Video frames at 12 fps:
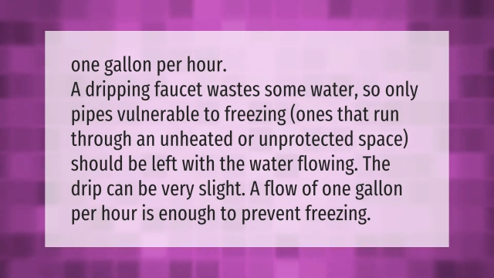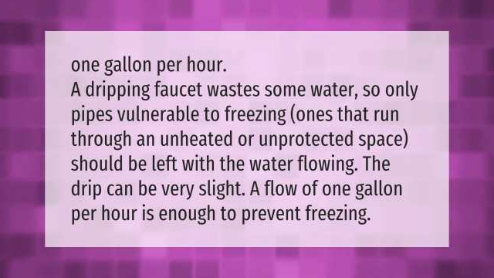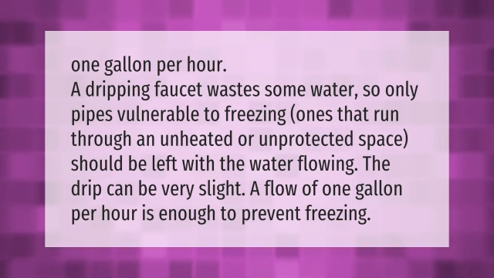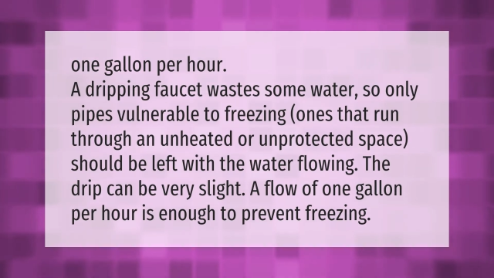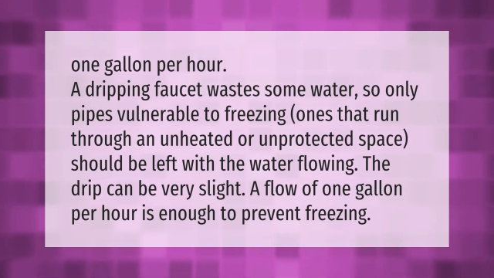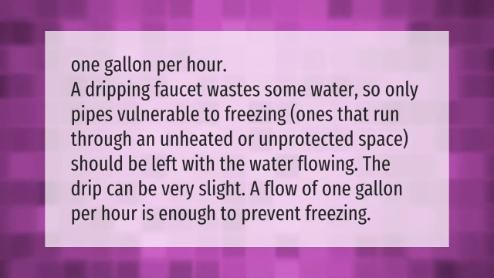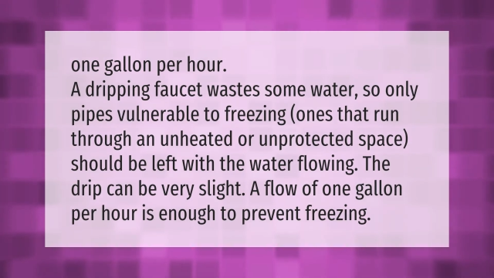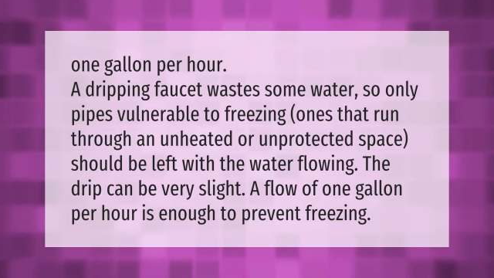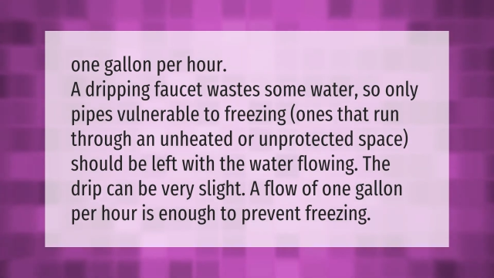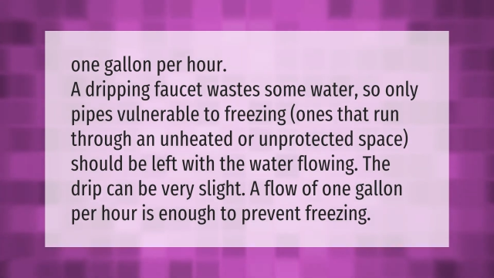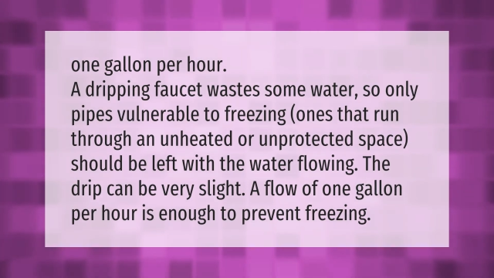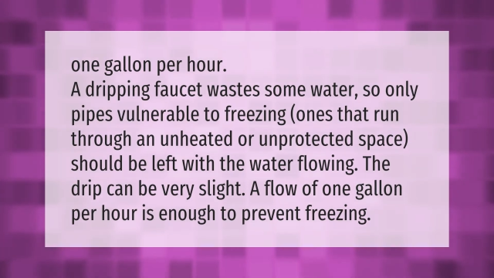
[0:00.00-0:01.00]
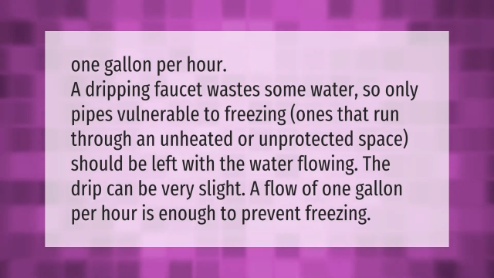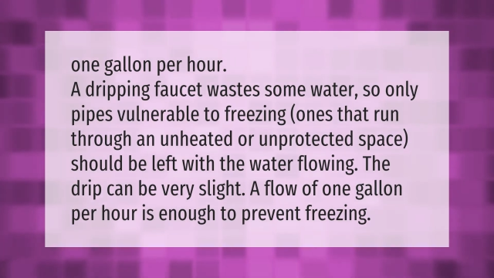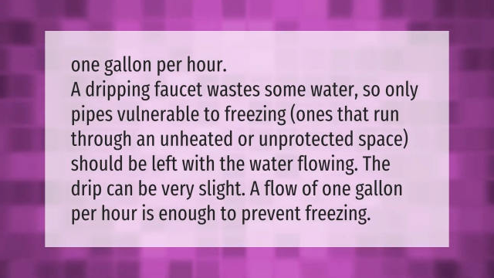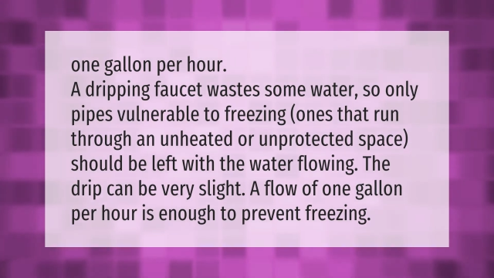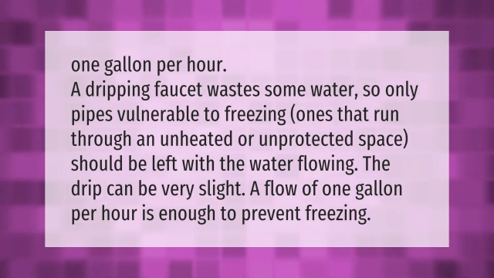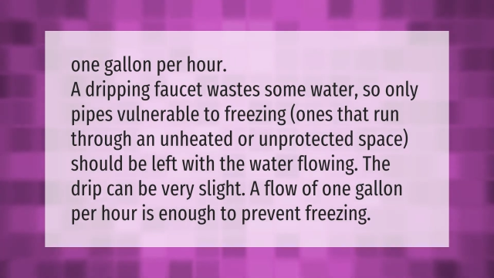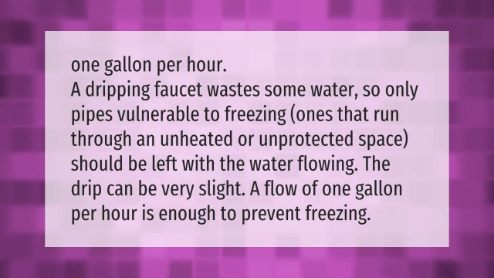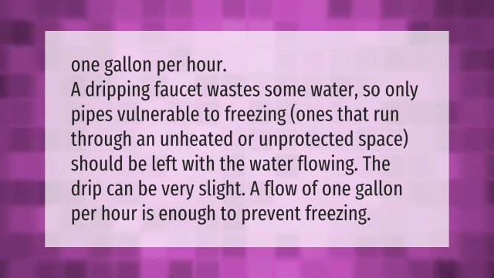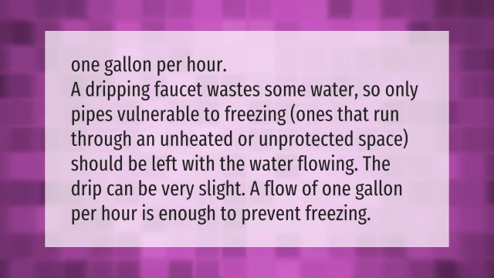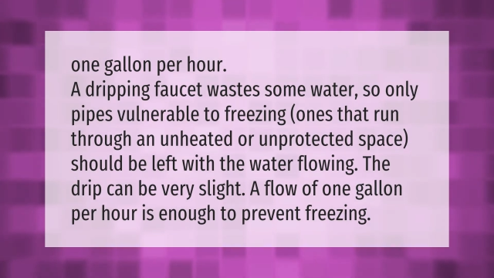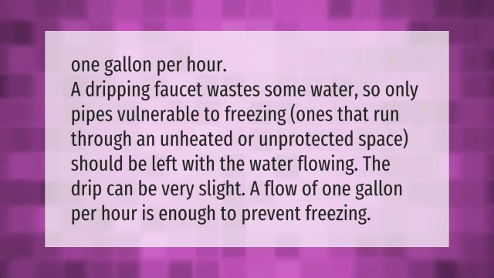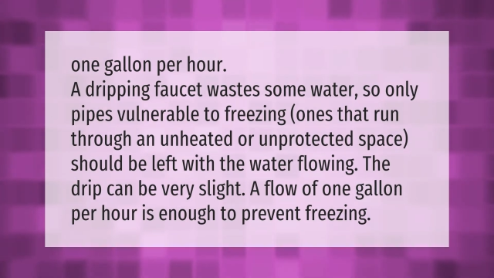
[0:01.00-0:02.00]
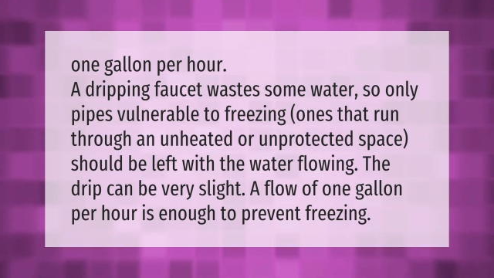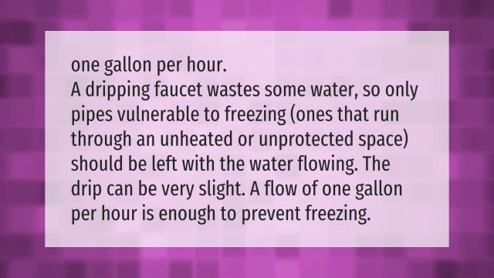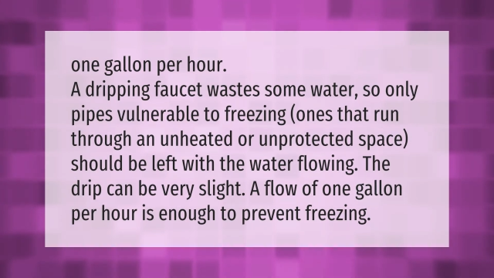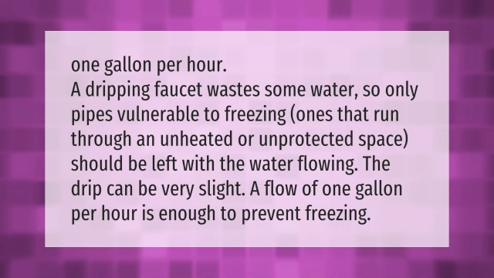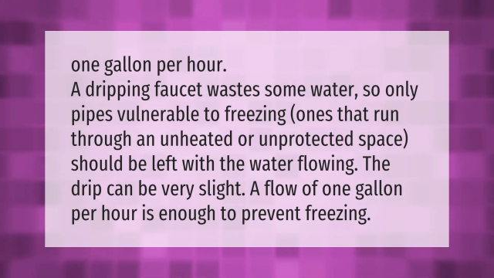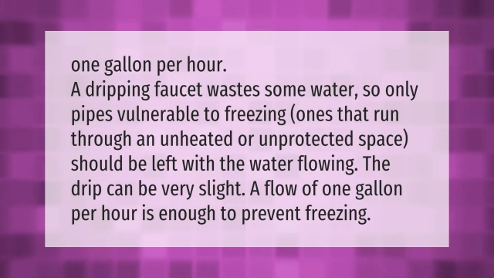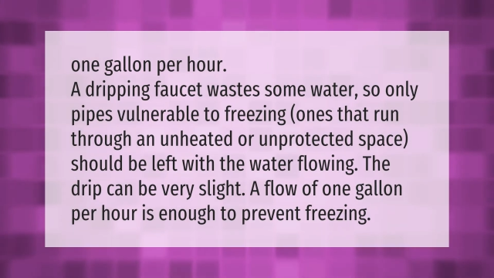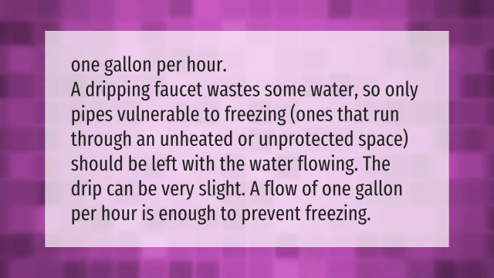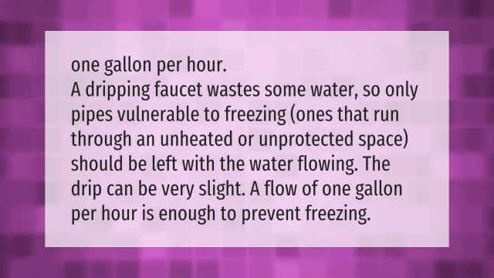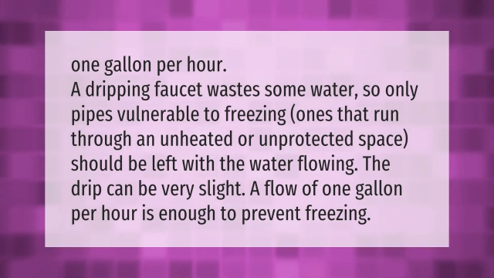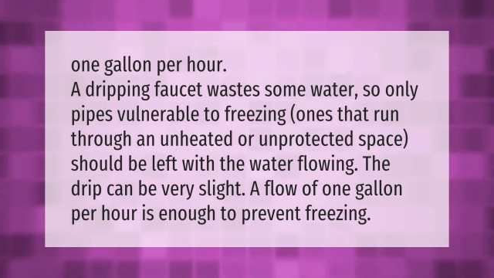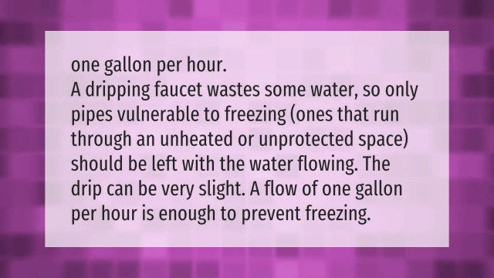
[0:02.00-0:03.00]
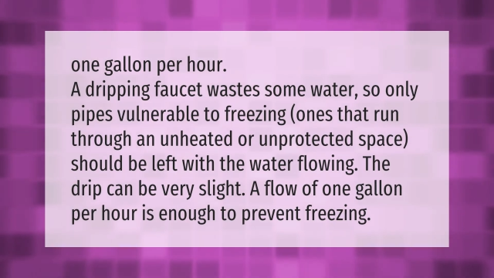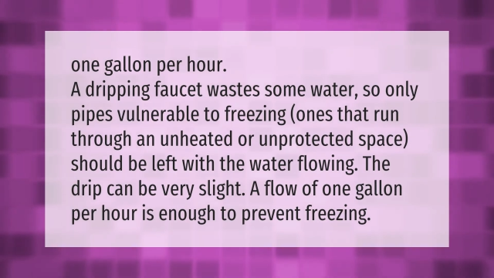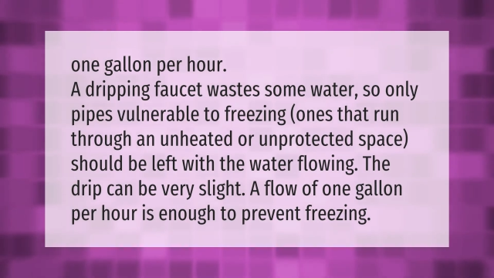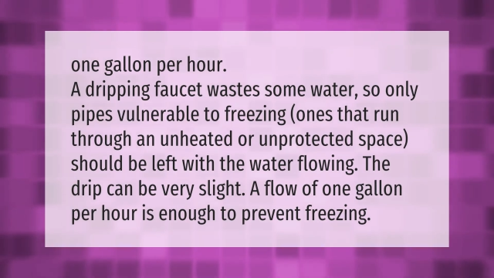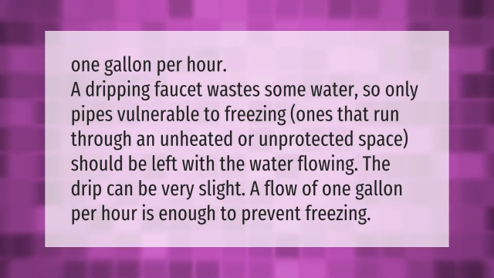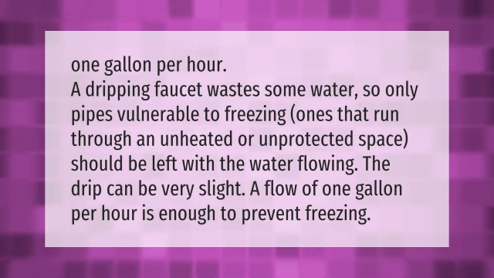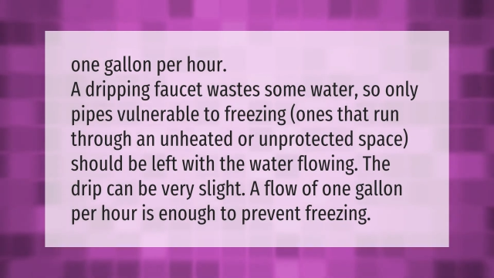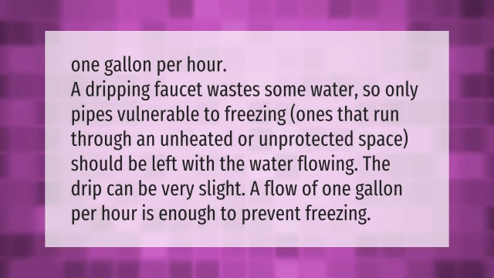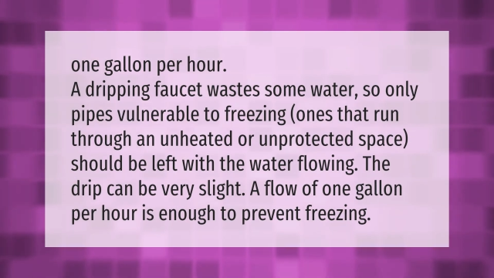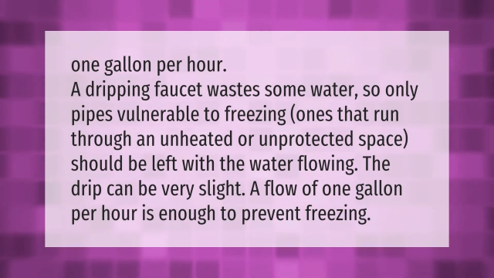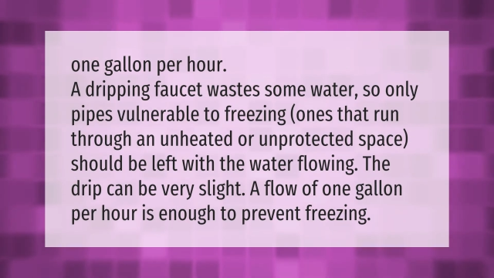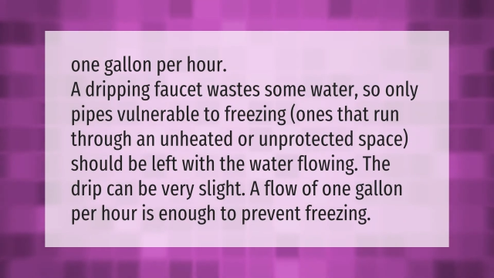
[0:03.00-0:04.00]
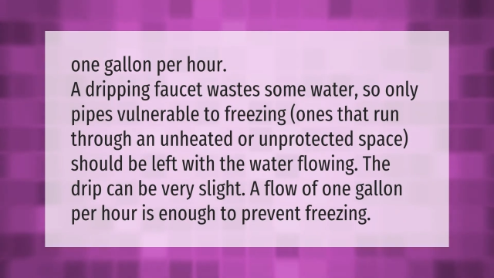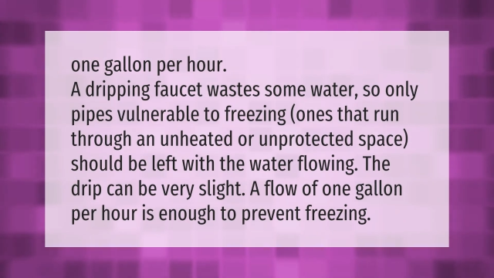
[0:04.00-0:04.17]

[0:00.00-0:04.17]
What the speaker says: [unreadable: no face in view]